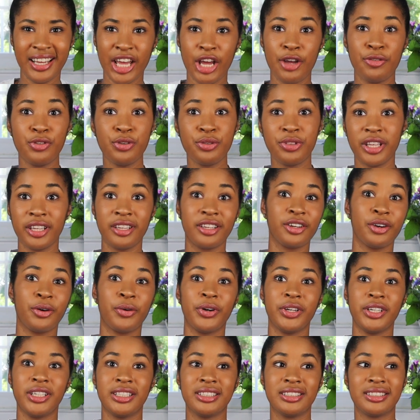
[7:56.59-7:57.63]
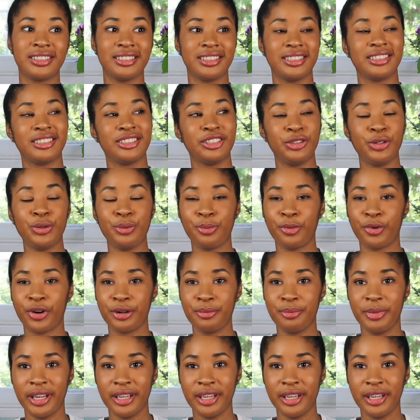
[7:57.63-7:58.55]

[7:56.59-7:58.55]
If you think your audience is newborn